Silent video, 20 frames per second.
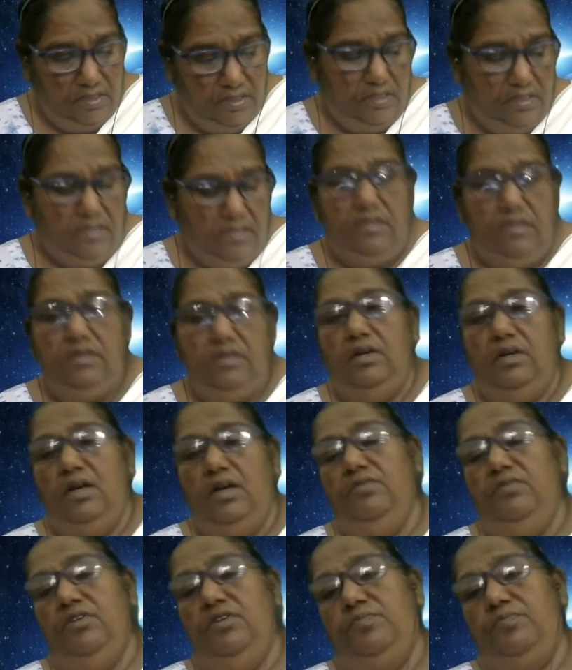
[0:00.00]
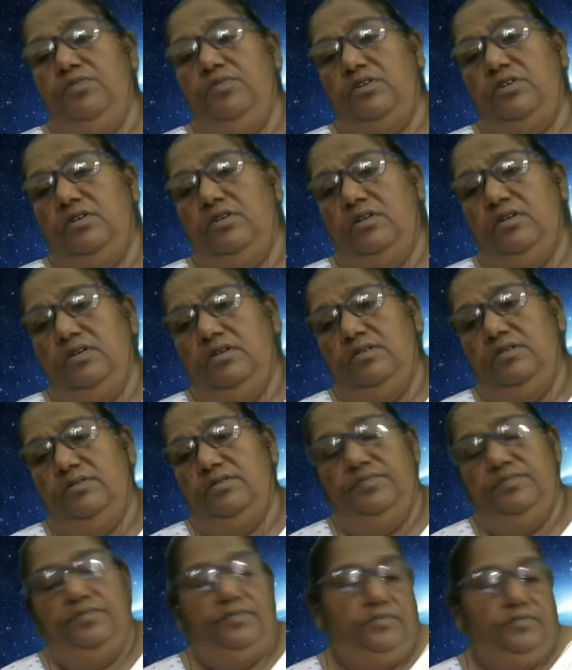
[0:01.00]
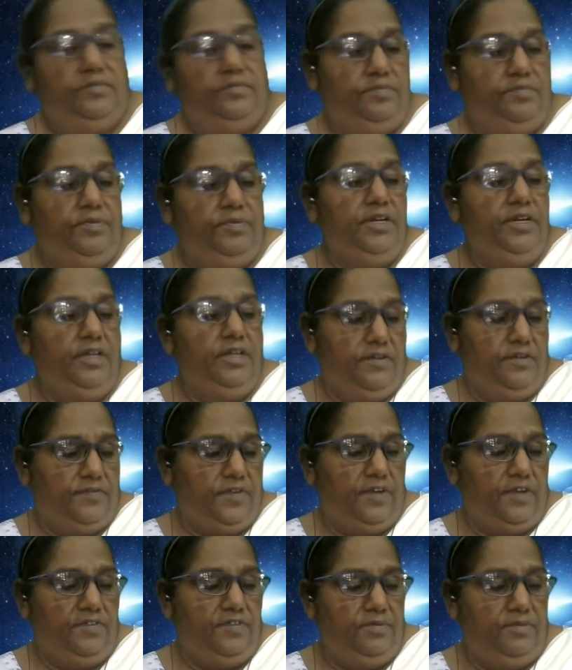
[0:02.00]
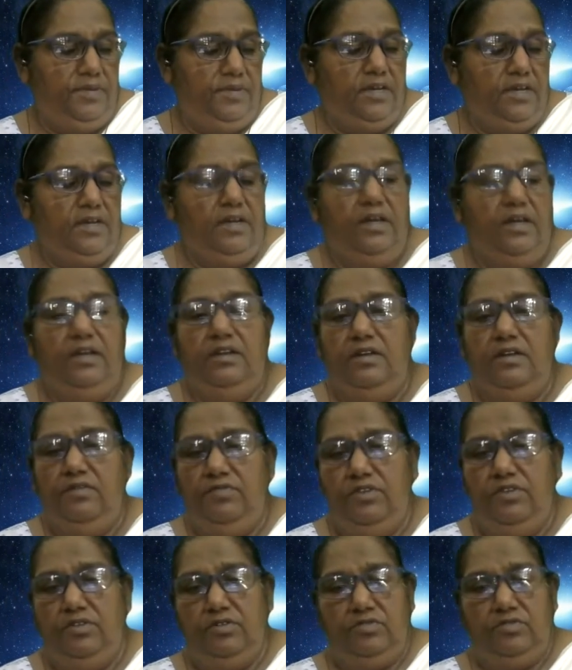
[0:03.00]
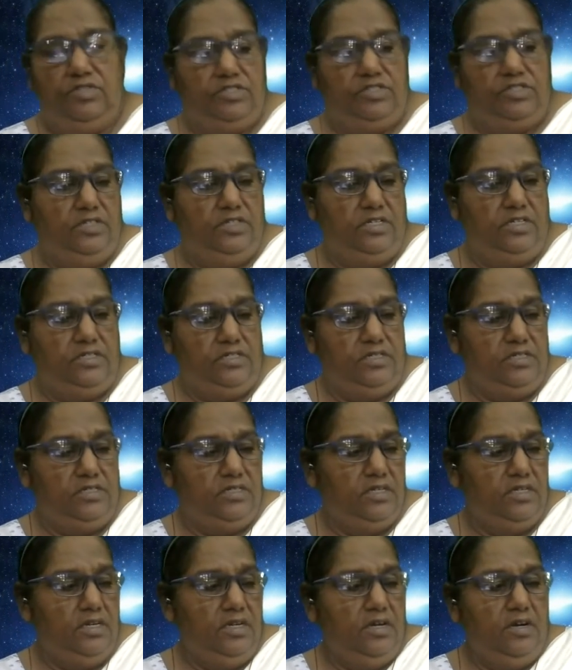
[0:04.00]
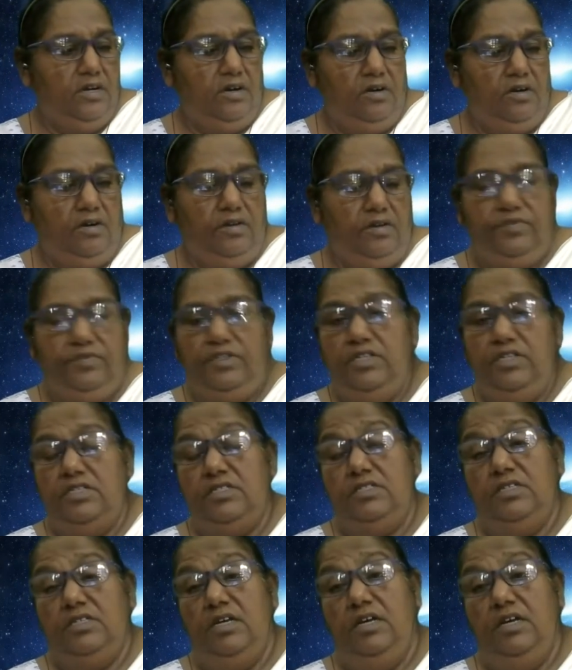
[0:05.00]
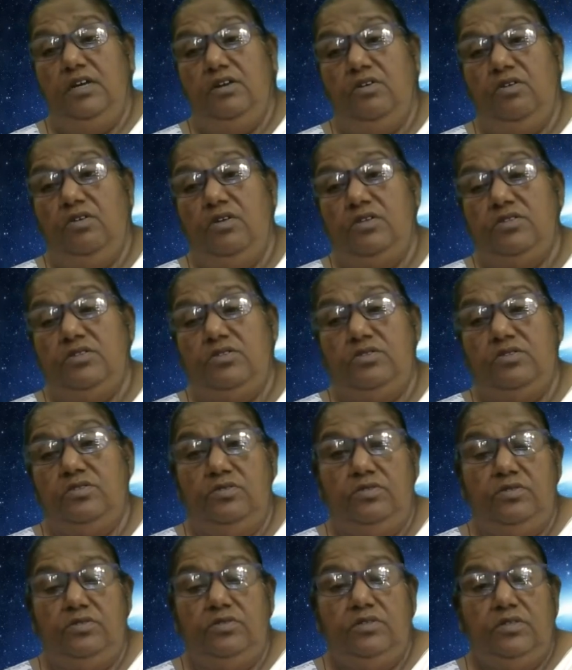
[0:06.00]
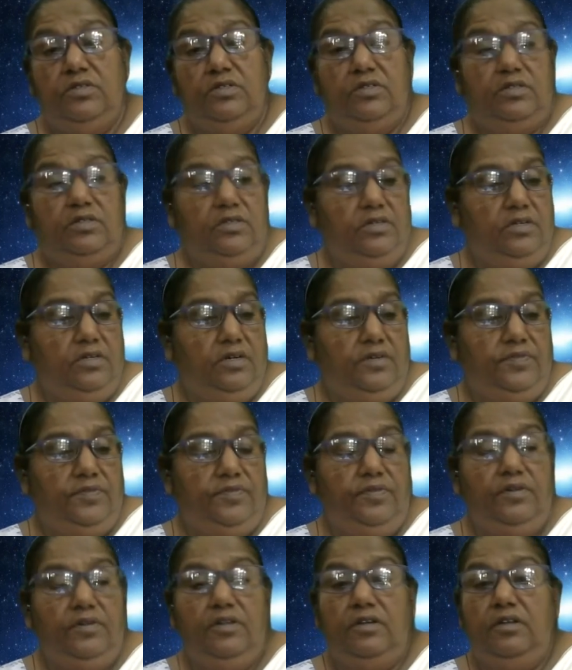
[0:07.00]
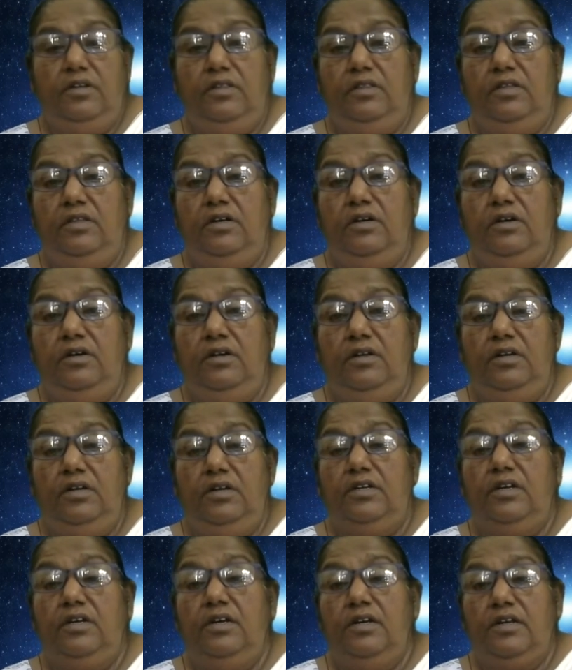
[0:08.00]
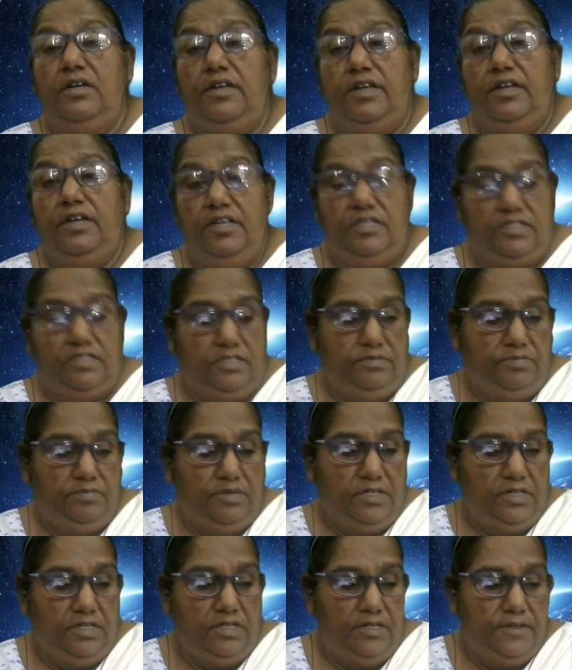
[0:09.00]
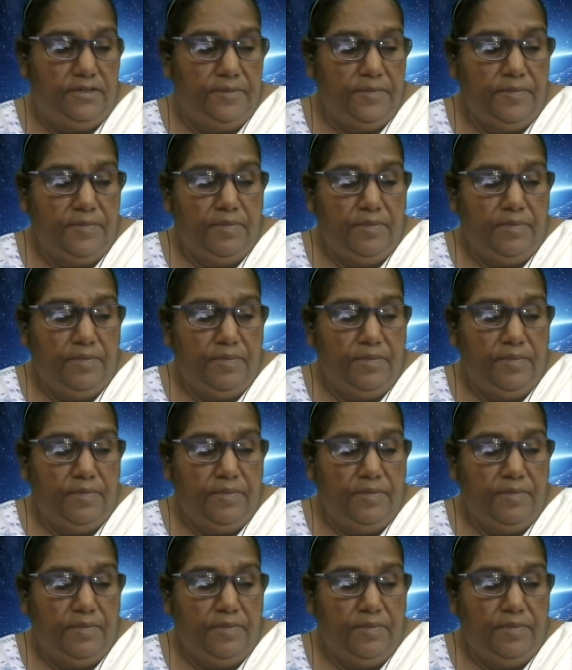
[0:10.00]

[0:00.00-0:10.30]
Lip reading: I will put a PDF I will make and I'll give you the question answers of this and also of the little caged bird.